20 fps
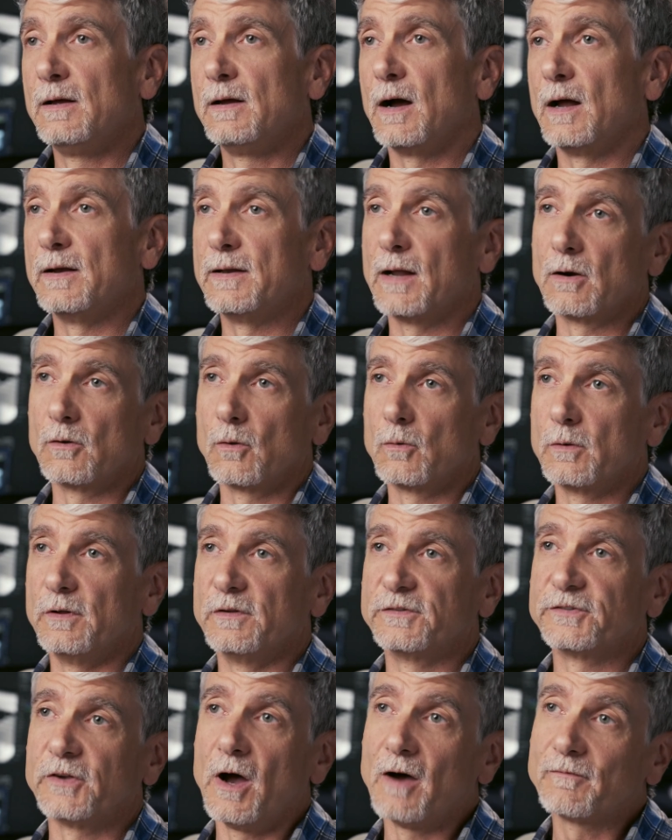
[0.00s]
I downloaded
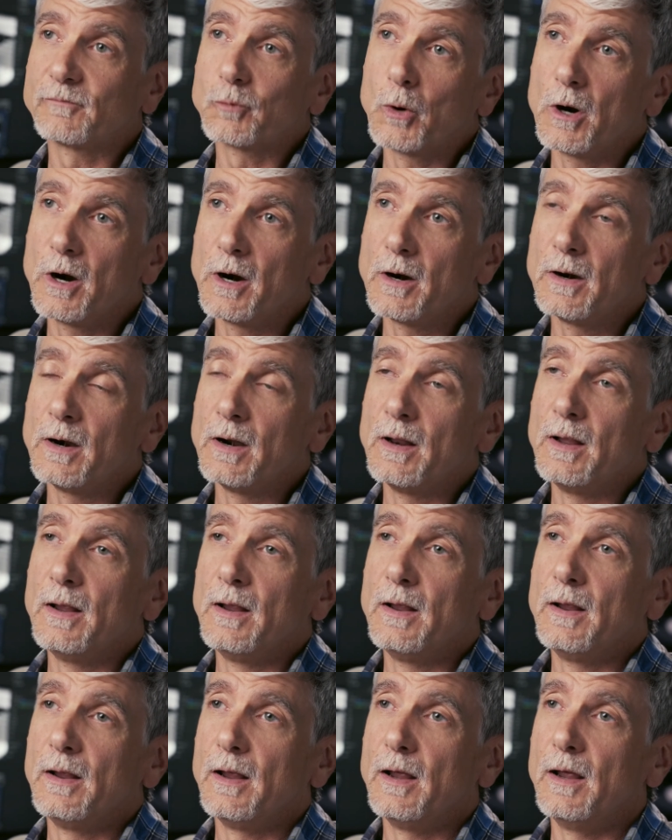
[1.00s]
the software,
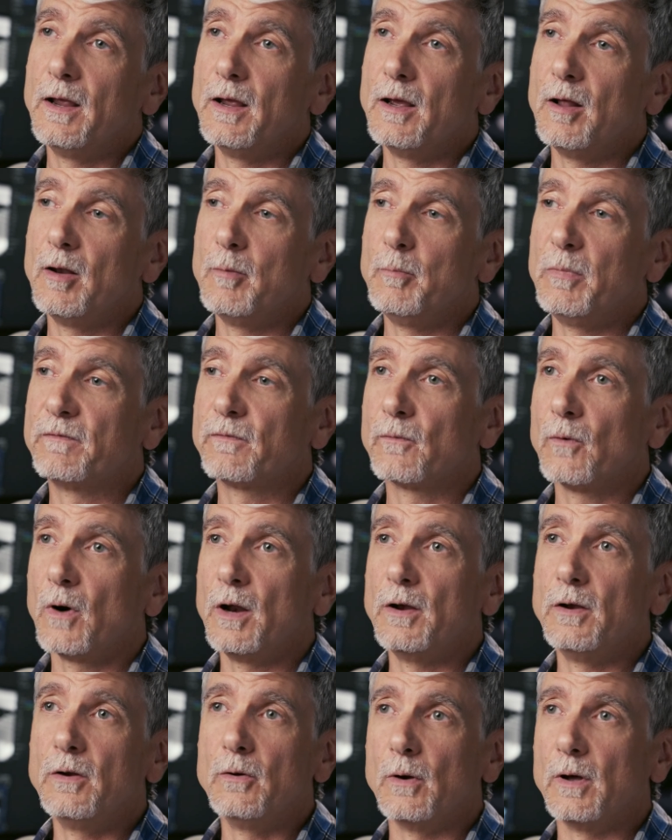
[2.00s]
and before
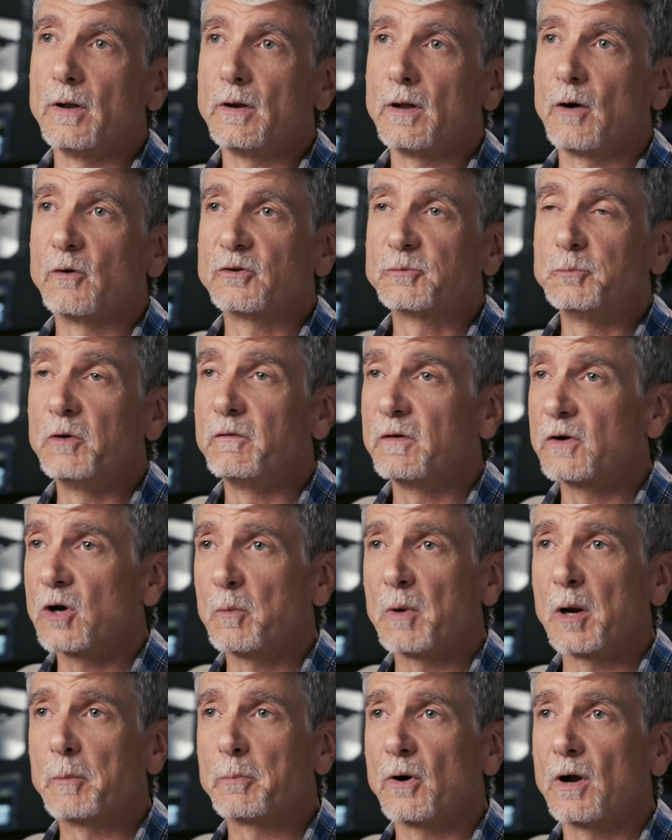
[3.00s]
I knew it, I was moving
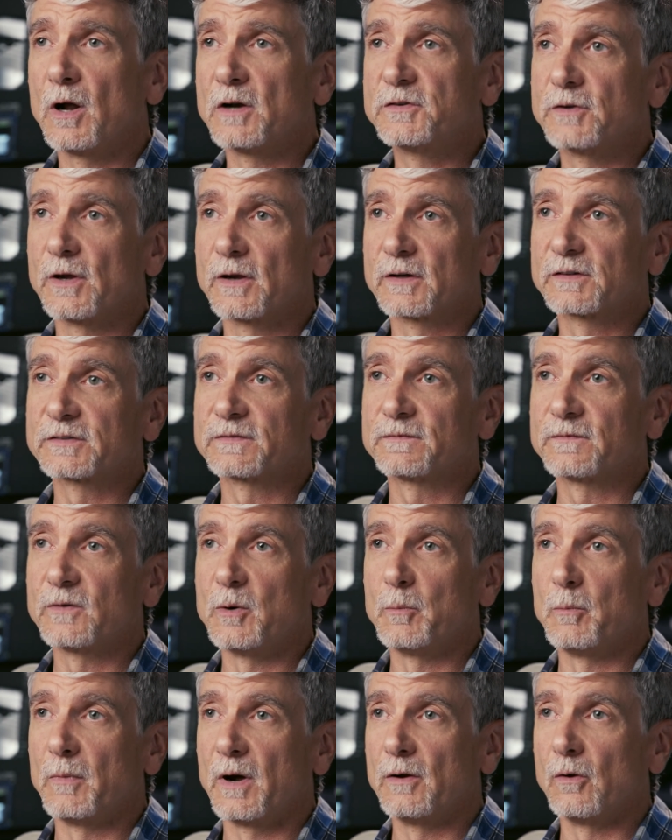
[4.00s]
all my projects
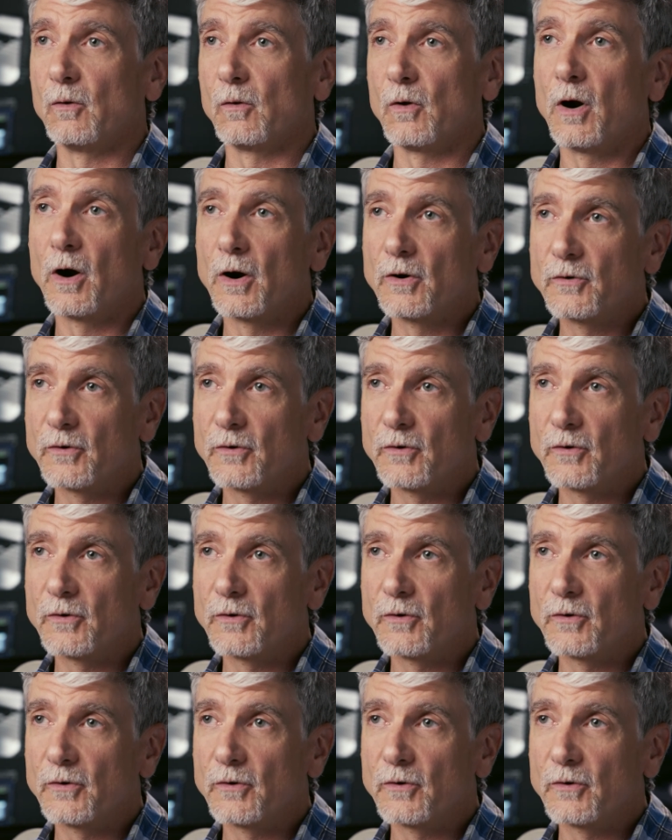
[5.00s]
from my old hard